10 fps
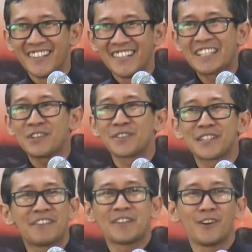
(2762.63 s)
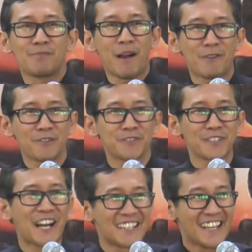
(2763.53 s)
that you serve an all powerful
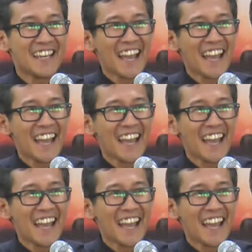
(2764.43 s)
God.